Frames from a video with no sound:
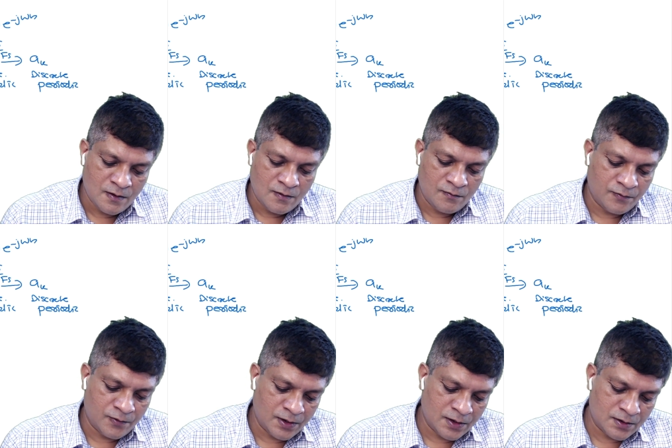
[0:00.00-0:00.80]

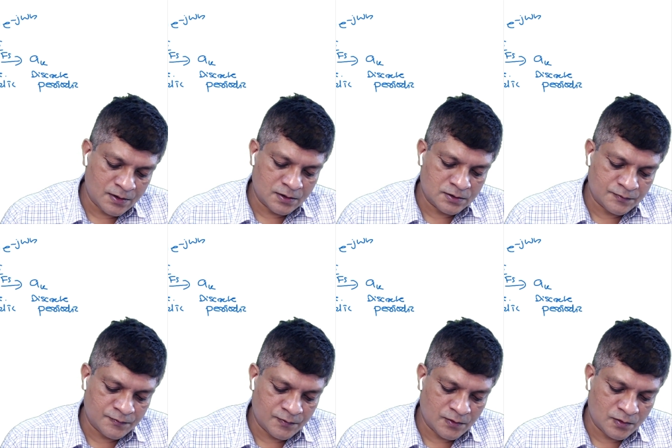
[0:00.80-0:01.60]
Fourier
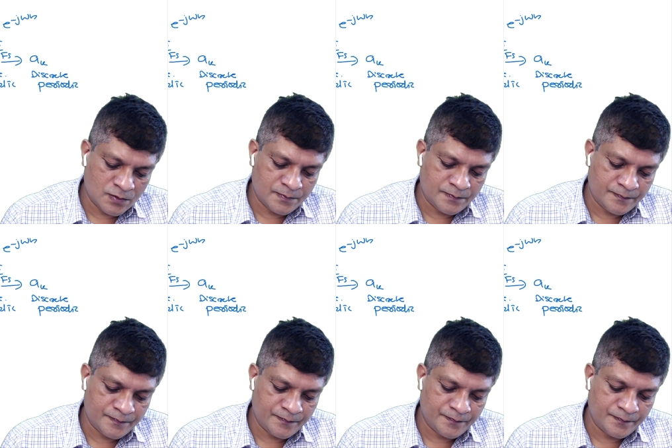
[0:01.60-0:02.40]
transform,
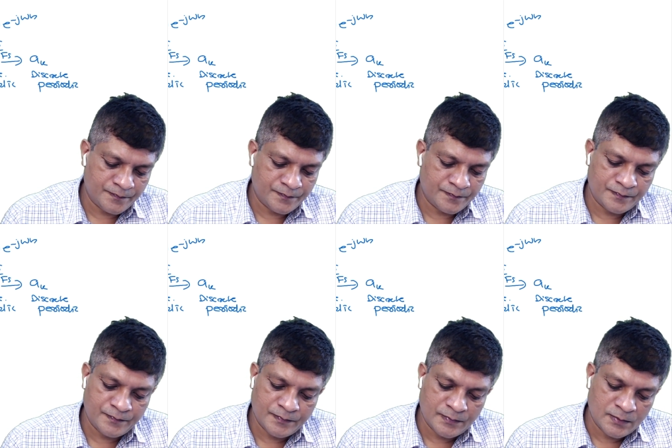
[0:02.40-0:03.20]

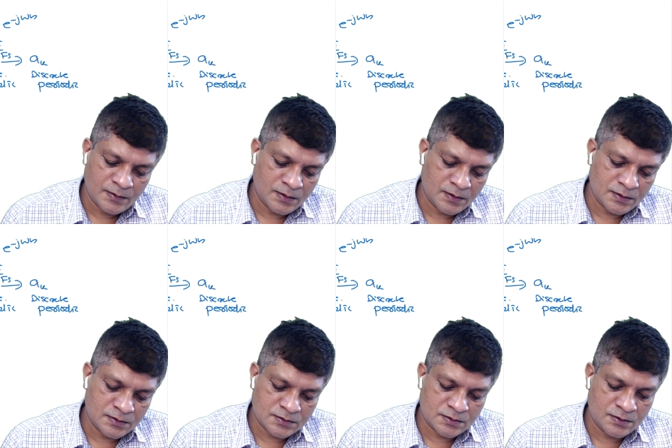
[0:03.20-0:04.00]
it
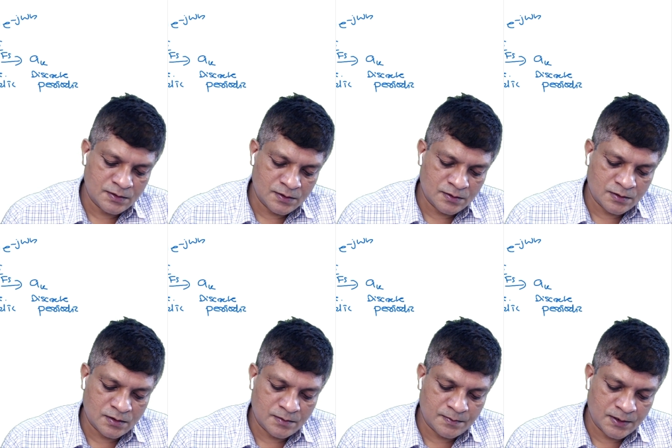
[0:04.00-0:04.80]
is
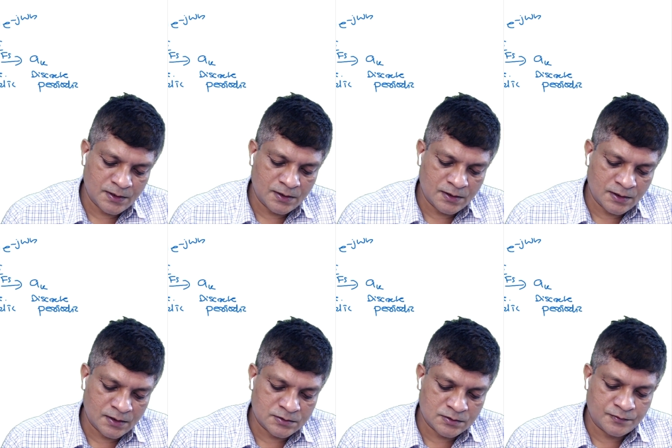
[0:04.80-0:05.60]
denoted by
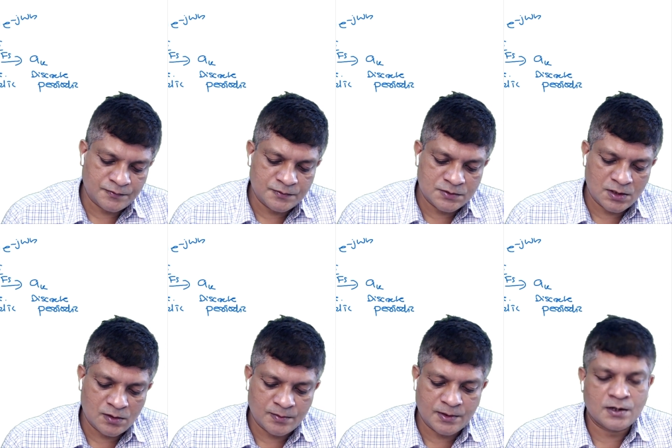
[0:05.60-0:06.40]
x of j
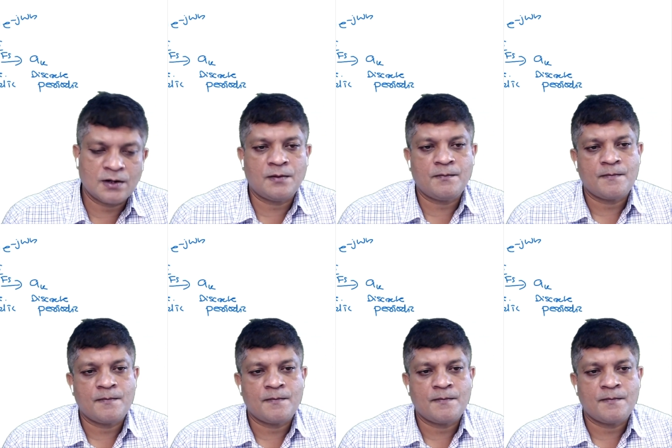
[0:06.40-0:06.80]
omega.